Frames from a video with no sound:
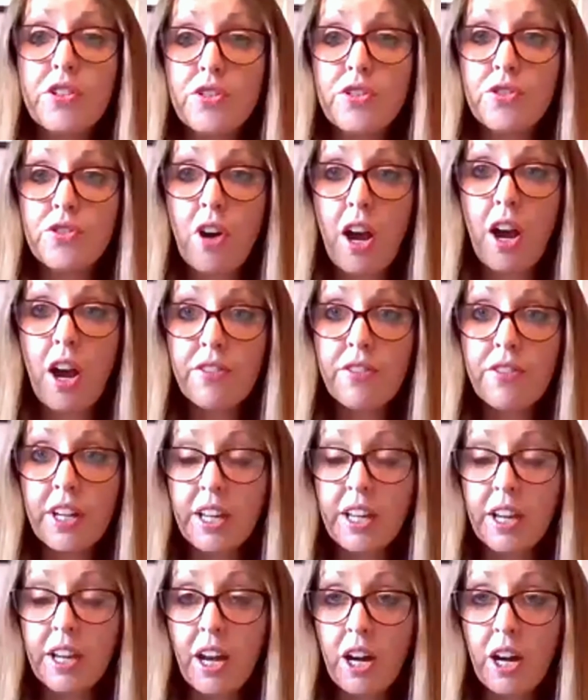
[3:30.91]

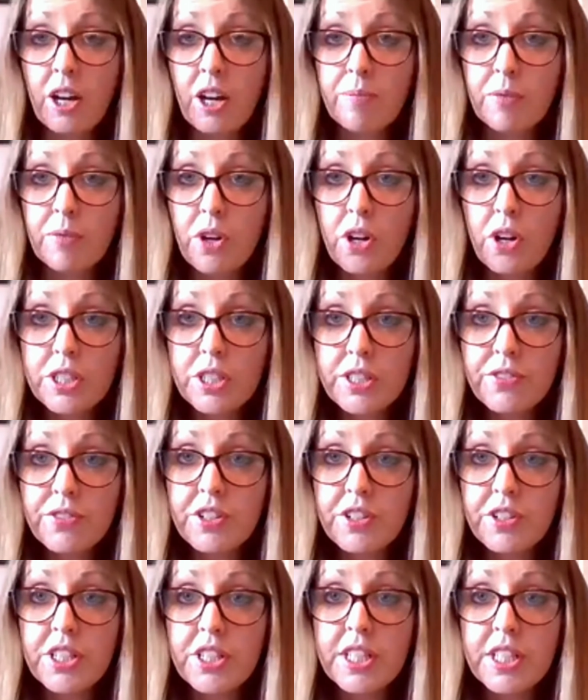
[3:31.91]
driving cost
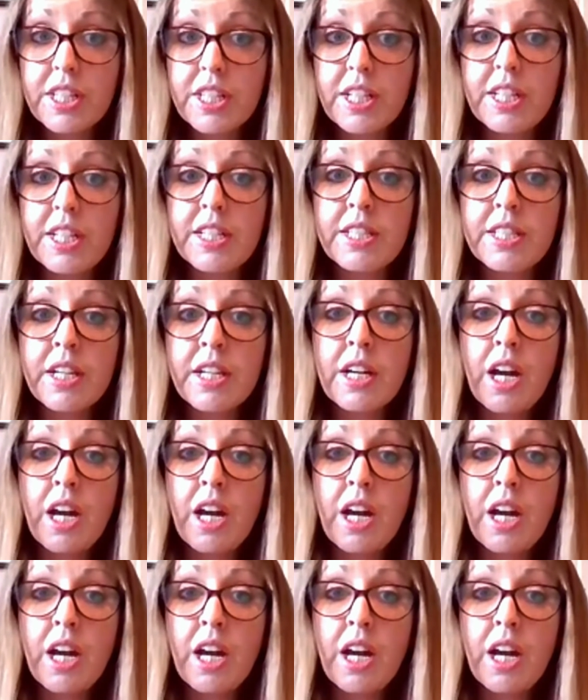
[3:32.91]
efficiencies